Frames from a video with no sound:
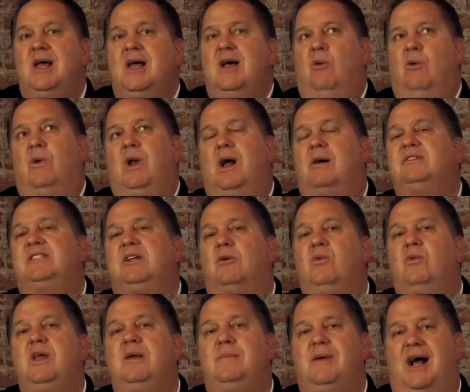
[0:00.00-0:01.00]
When I was at
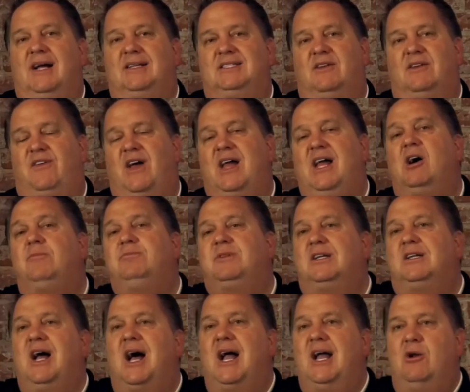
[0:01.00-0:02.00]
RE/MAX, if I helped a
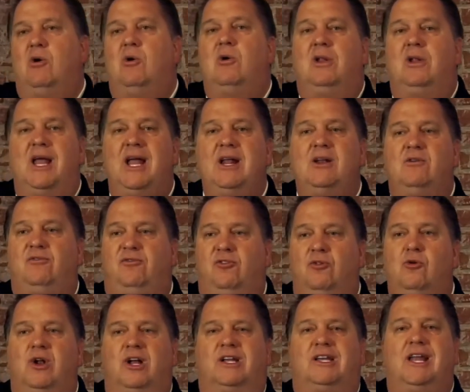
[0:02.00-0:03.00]
guy in Orlando,
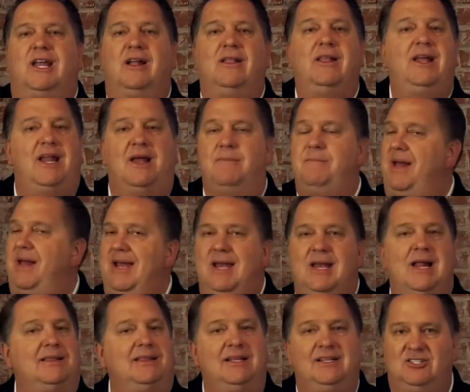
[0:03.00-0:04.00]
Florida kill it, it meant
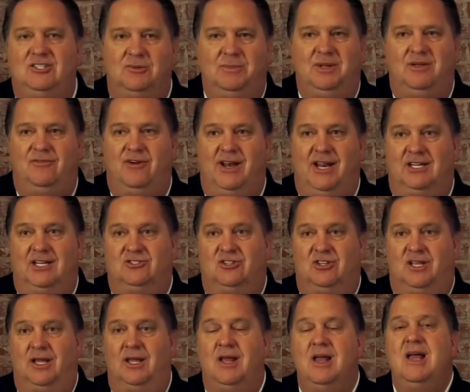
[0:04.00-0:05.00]
nothing to me
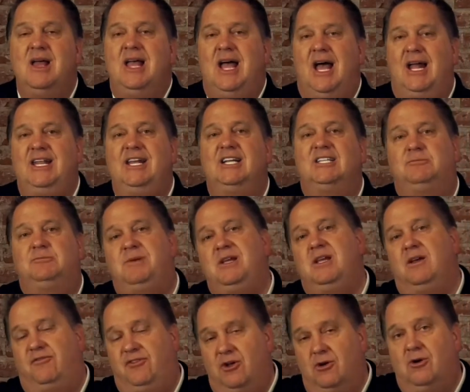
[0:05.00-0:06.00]
financially. At eXp,
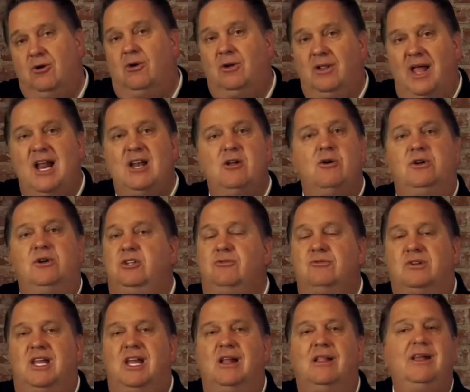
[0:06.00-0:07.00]
if you're in Orlando and you
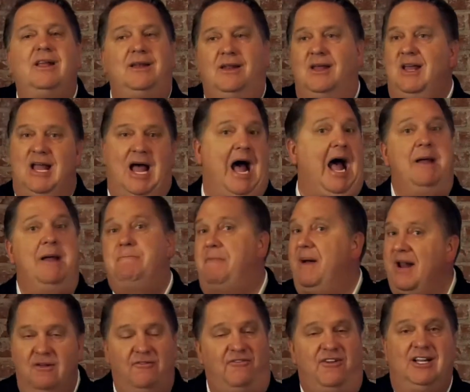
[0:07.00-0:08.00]
kill it, I
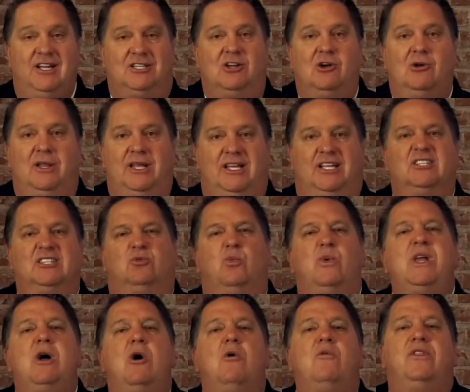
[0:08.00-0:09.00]
benefit totally because
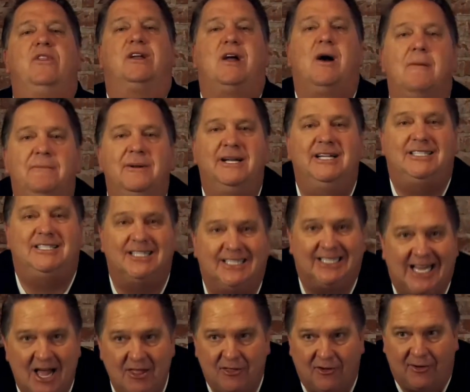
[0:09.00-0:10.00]
we own the company
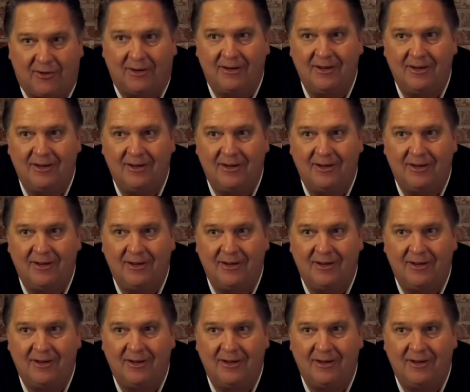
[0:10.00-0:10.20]
together.